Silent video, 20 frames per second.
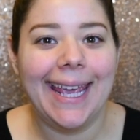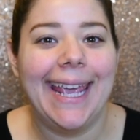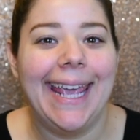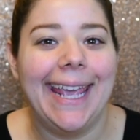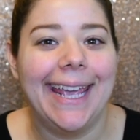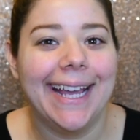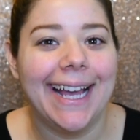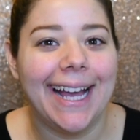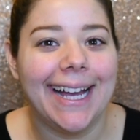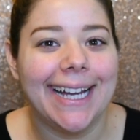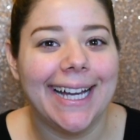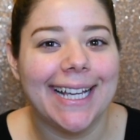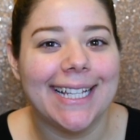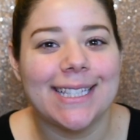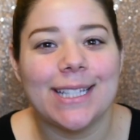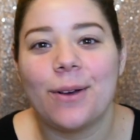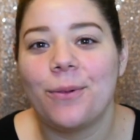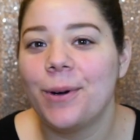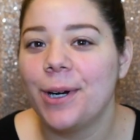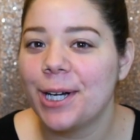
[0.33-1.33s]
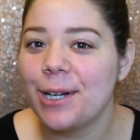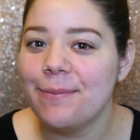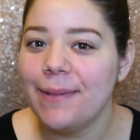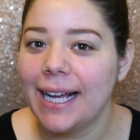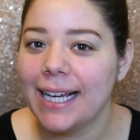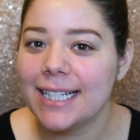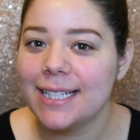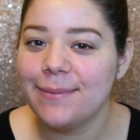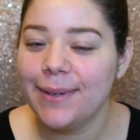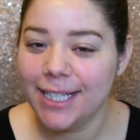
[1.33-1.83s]
Hey guys, welcome
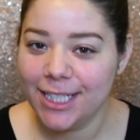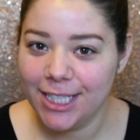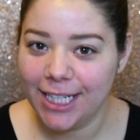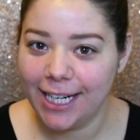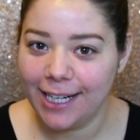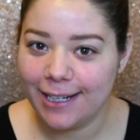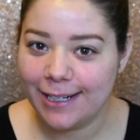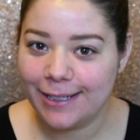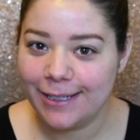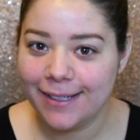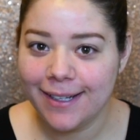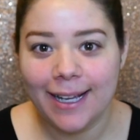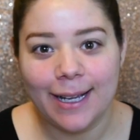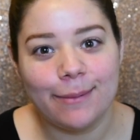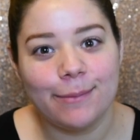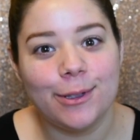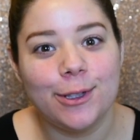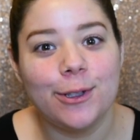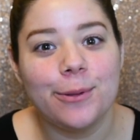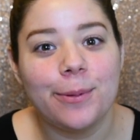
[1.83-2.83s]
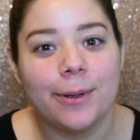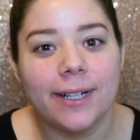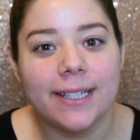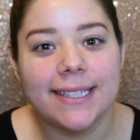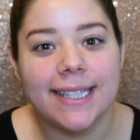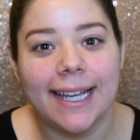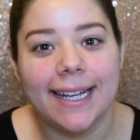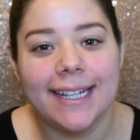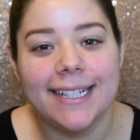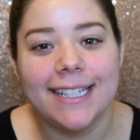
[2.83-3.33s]
back to my channel. I'm super
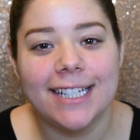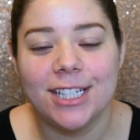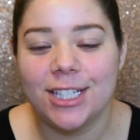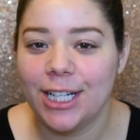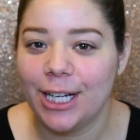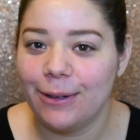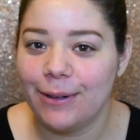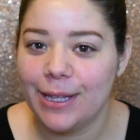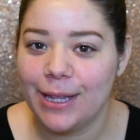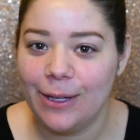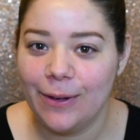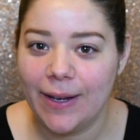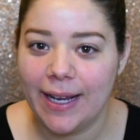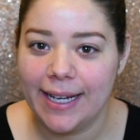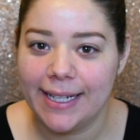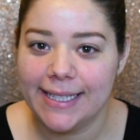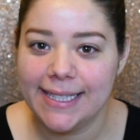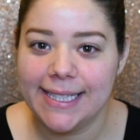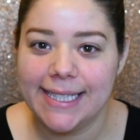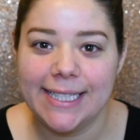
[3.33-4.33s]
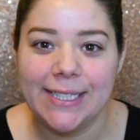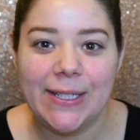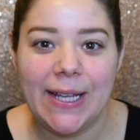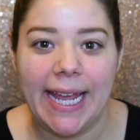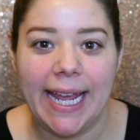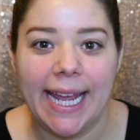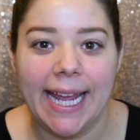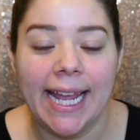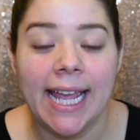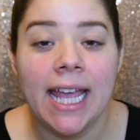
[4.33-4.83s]
excited to share with you guys
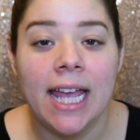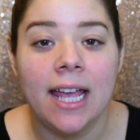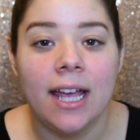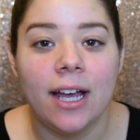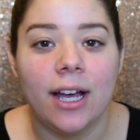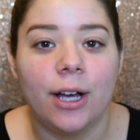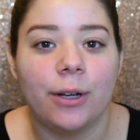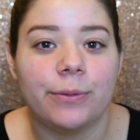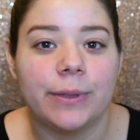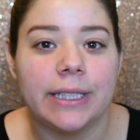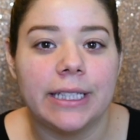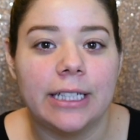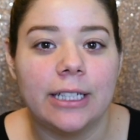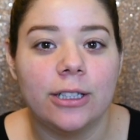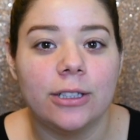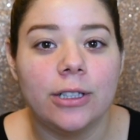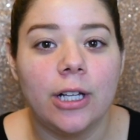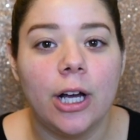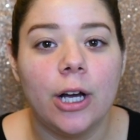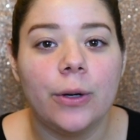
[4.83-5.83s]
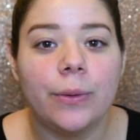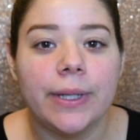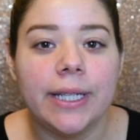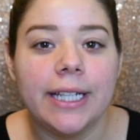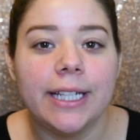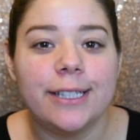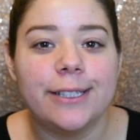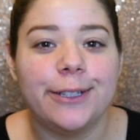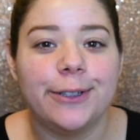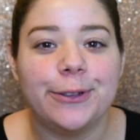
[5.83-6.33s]
today a really
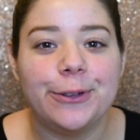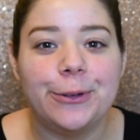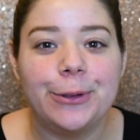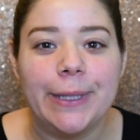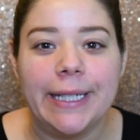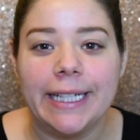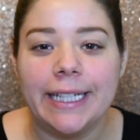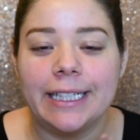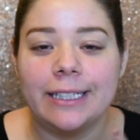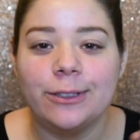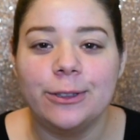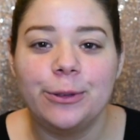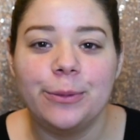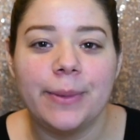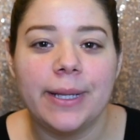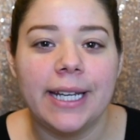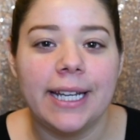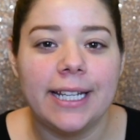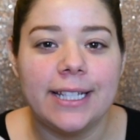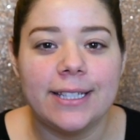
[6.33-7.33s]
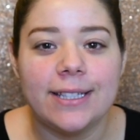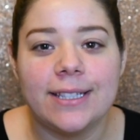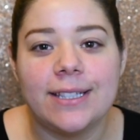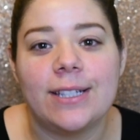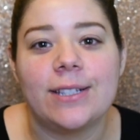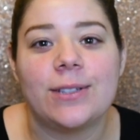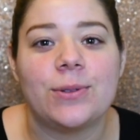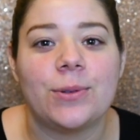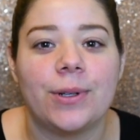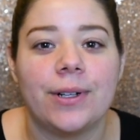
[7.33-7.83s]
glowy, dewy, luminous
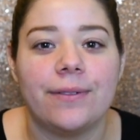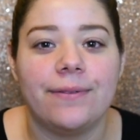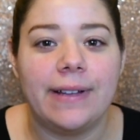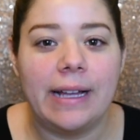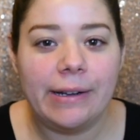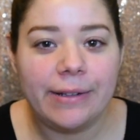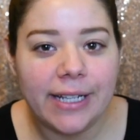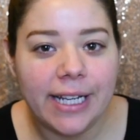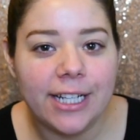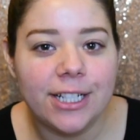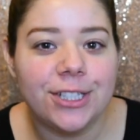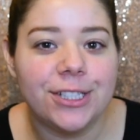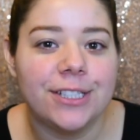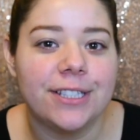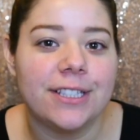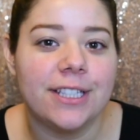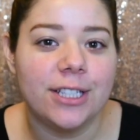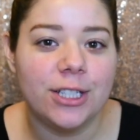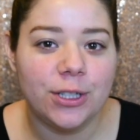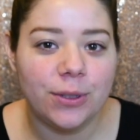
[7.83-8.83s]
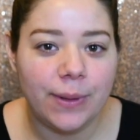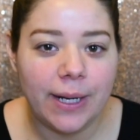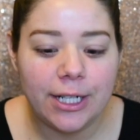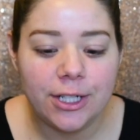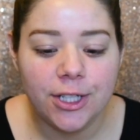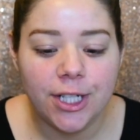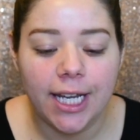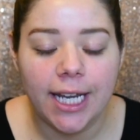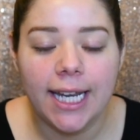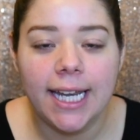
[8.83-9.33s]
sort of foundation
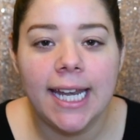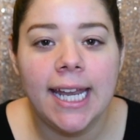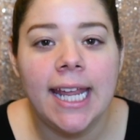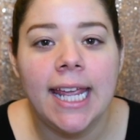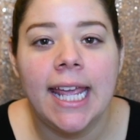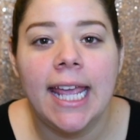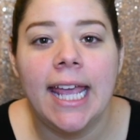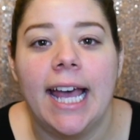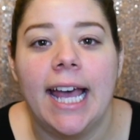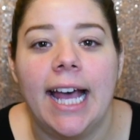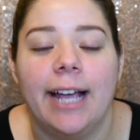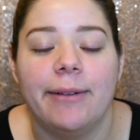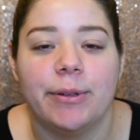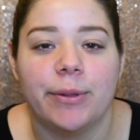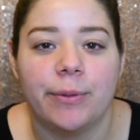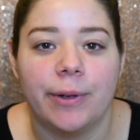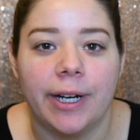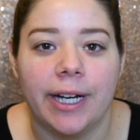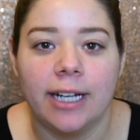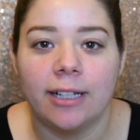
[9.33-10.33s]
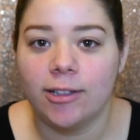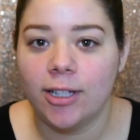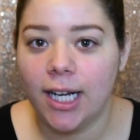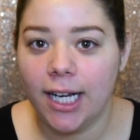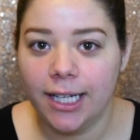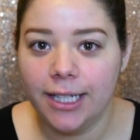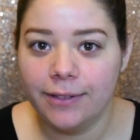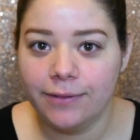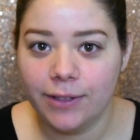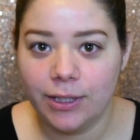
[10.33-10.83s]
situation. I've been wearing a
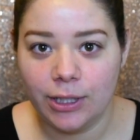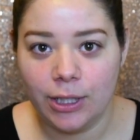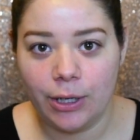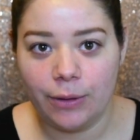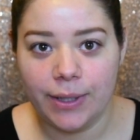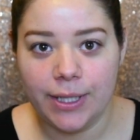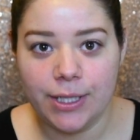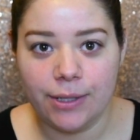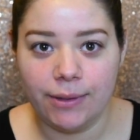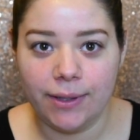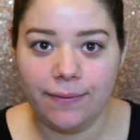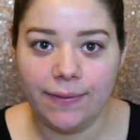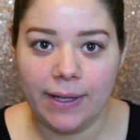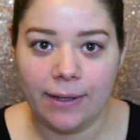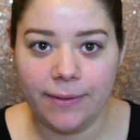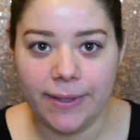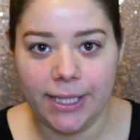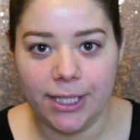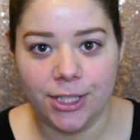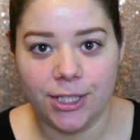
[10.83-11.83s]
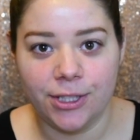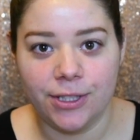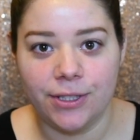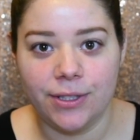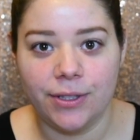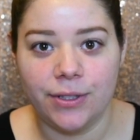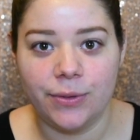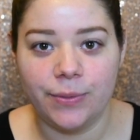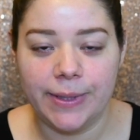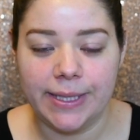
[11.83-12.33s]
lot of glowy, dewy
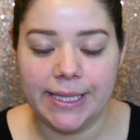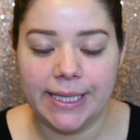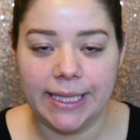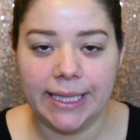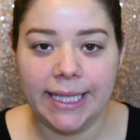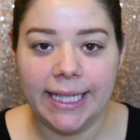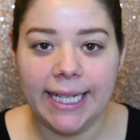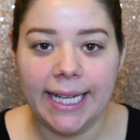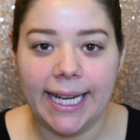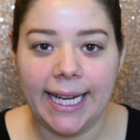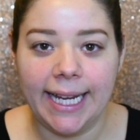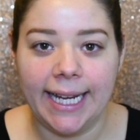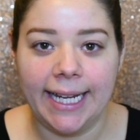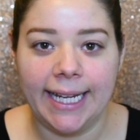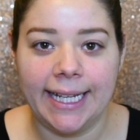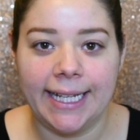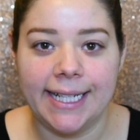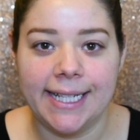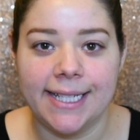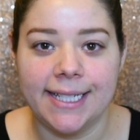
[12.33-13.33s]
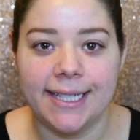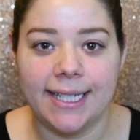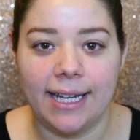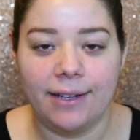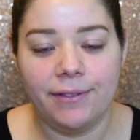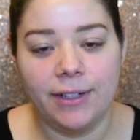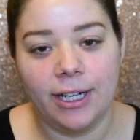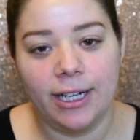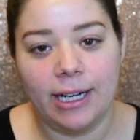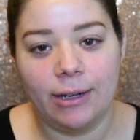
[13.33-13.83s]
foundations recently, and I
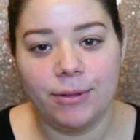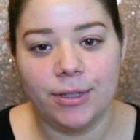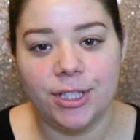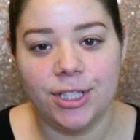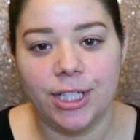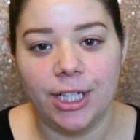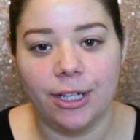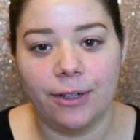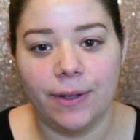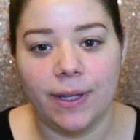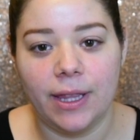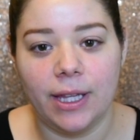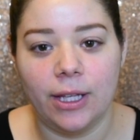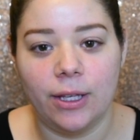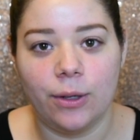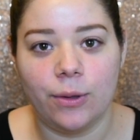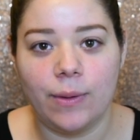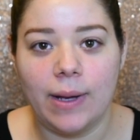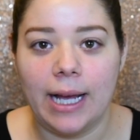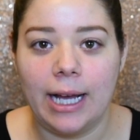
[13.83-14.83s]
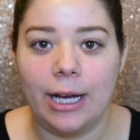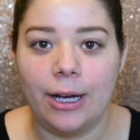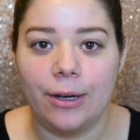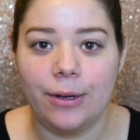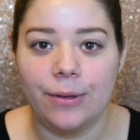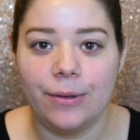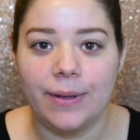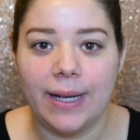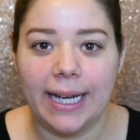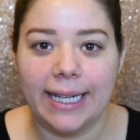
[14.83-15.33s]
figured I would share with you
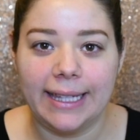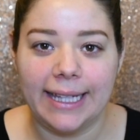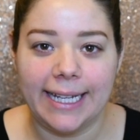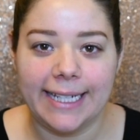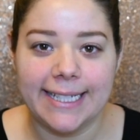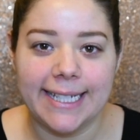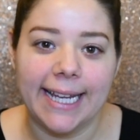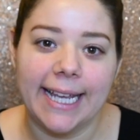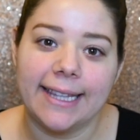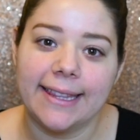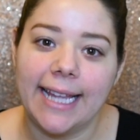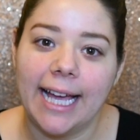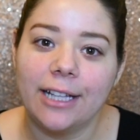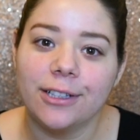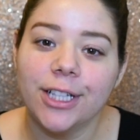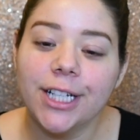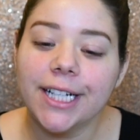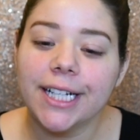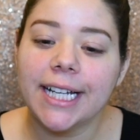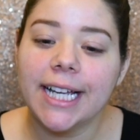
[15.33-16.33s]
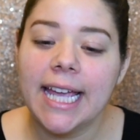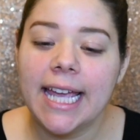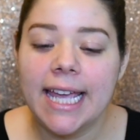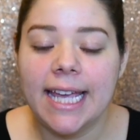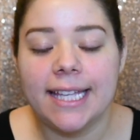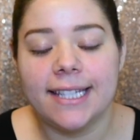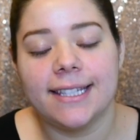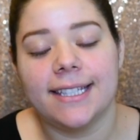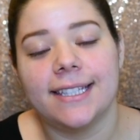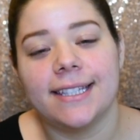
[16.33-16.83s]
how I like to get that look
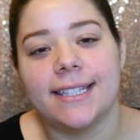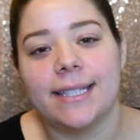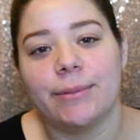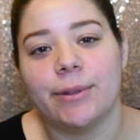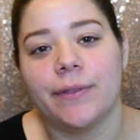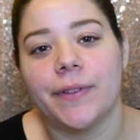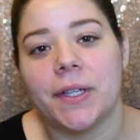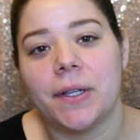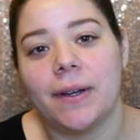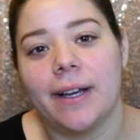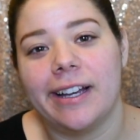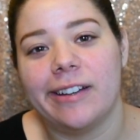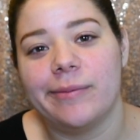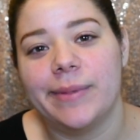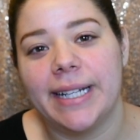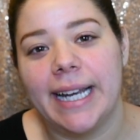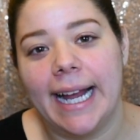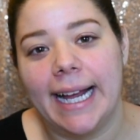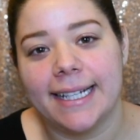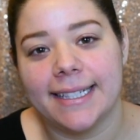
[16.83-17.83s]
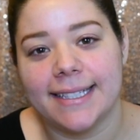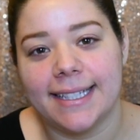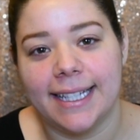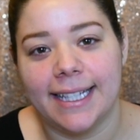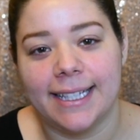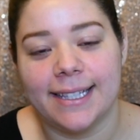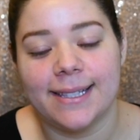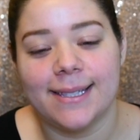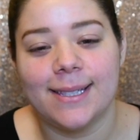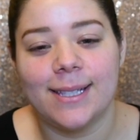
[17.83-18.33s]
since some of you have been
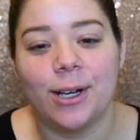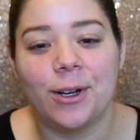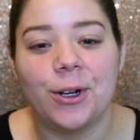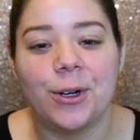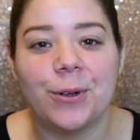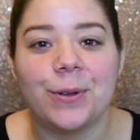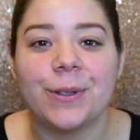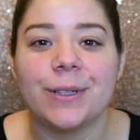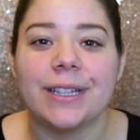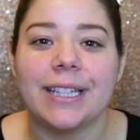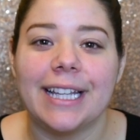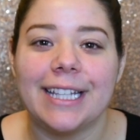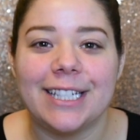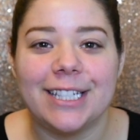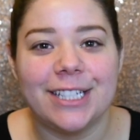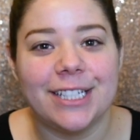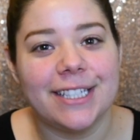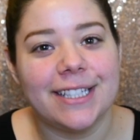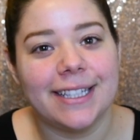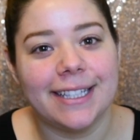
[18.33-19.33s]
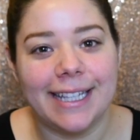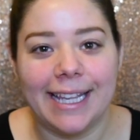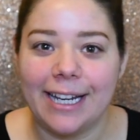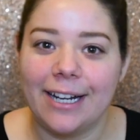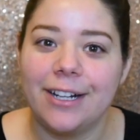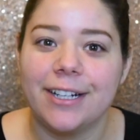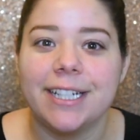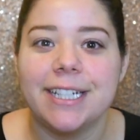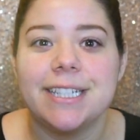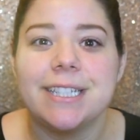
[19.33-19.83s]
asking. So let's just get
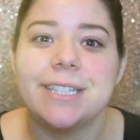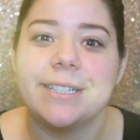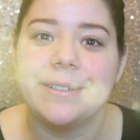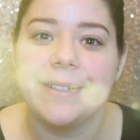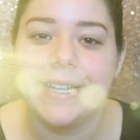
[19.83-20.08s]
on into